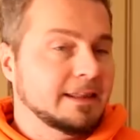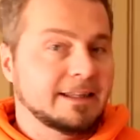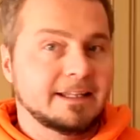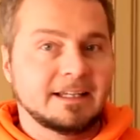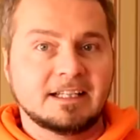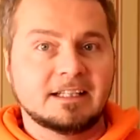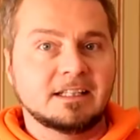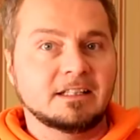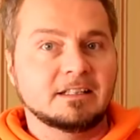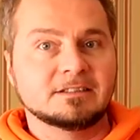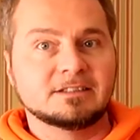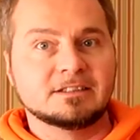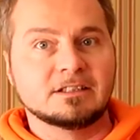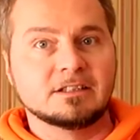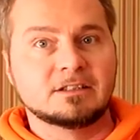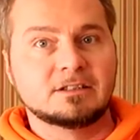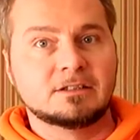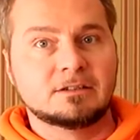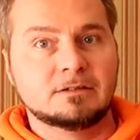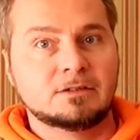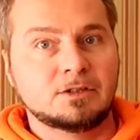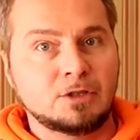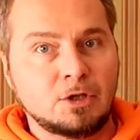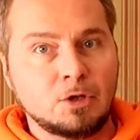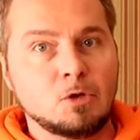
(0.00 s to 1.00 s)
That is the
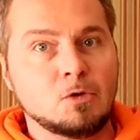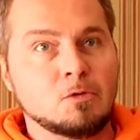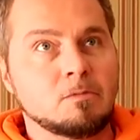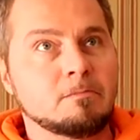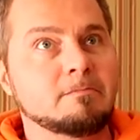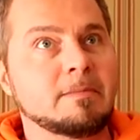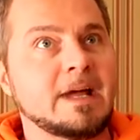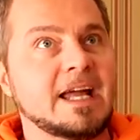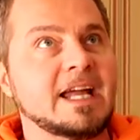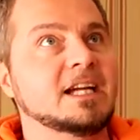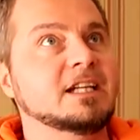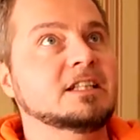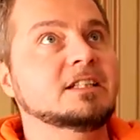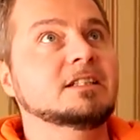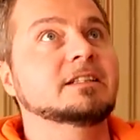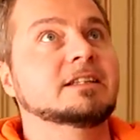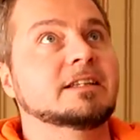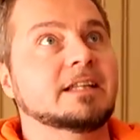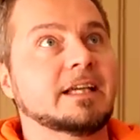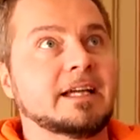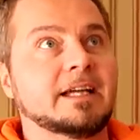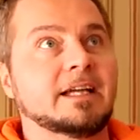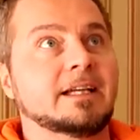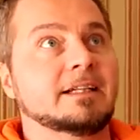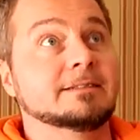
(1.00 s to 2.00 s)
two
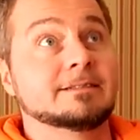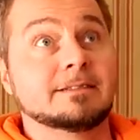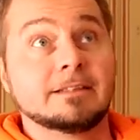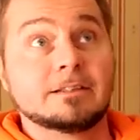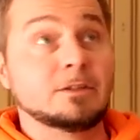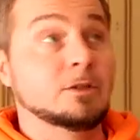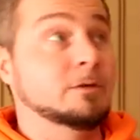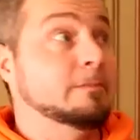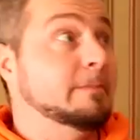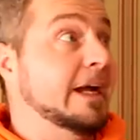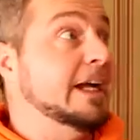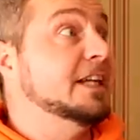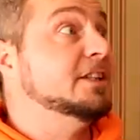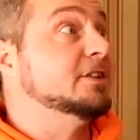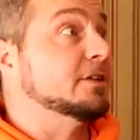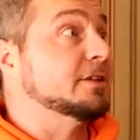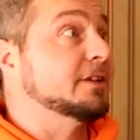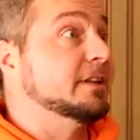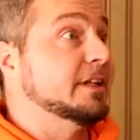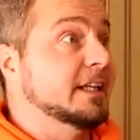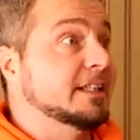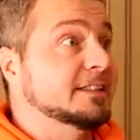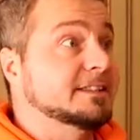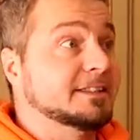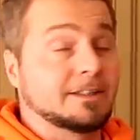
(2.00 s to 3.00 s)
main things, the two
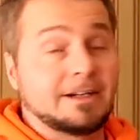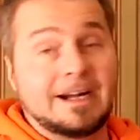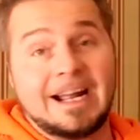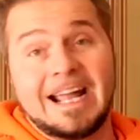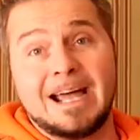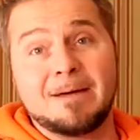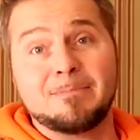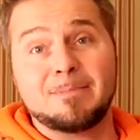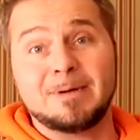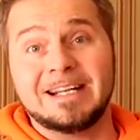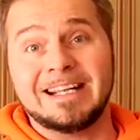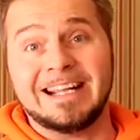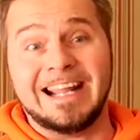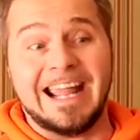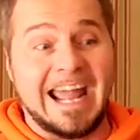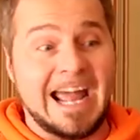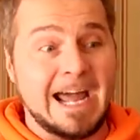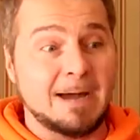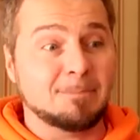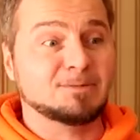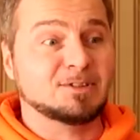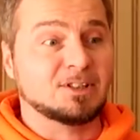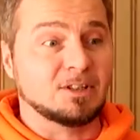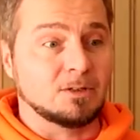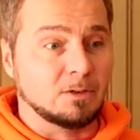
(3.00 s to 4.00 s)
major things that are happening
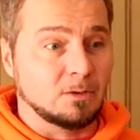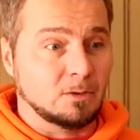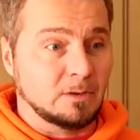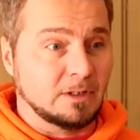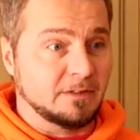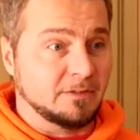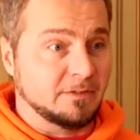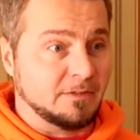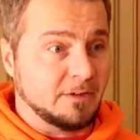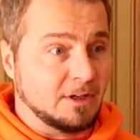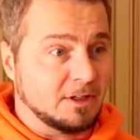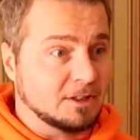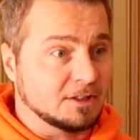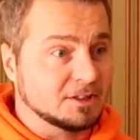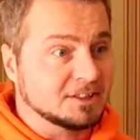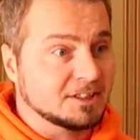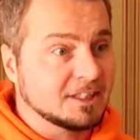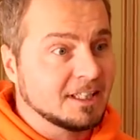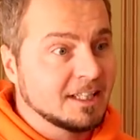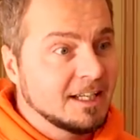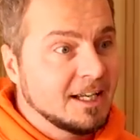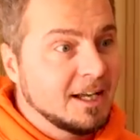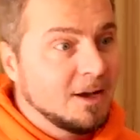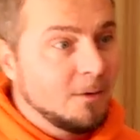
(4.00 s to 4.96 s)
absolutely first.